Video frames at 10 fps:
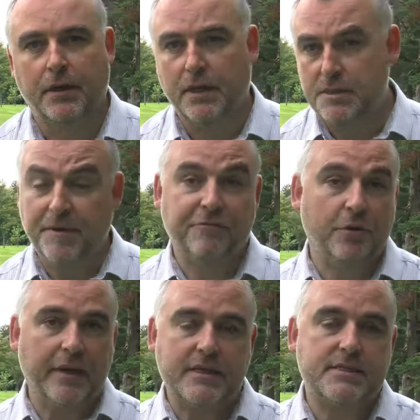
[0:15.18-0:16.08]
It's been a
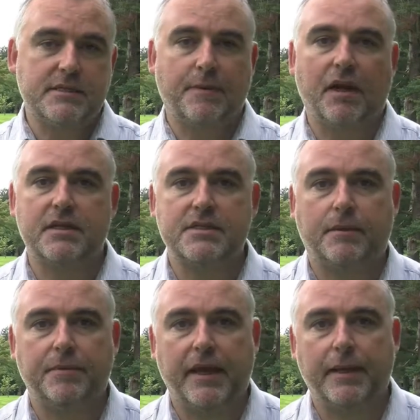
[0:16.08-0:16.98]
few weeks since my last
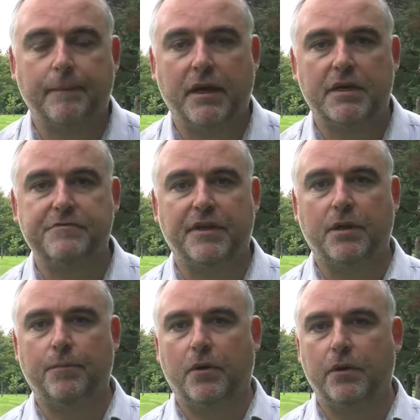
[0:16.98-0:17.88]
update, my last
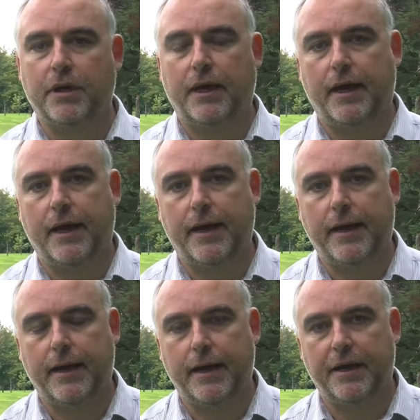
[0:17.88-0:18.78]
video blog,
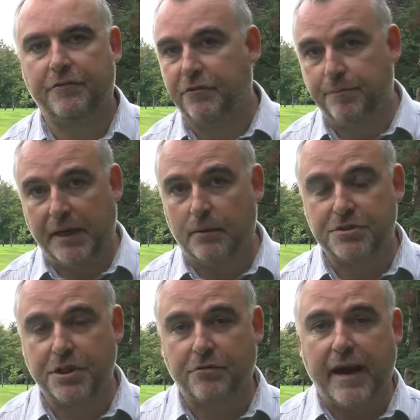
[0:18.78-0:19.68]
uh, and if you've been up
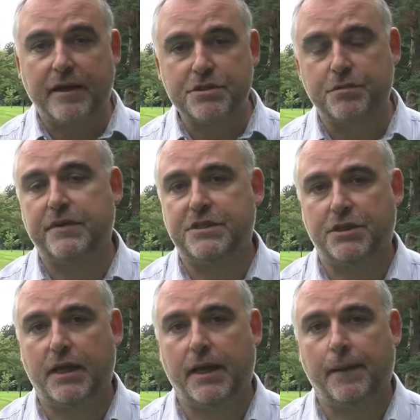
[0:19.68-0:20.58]
to the grounds
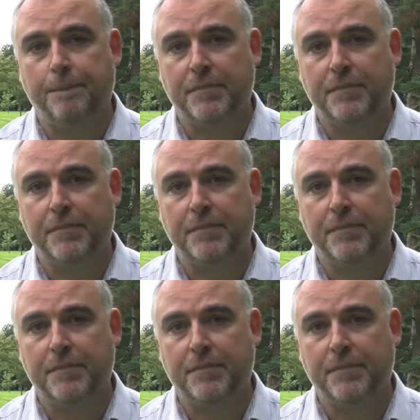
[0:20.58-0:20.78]
recently,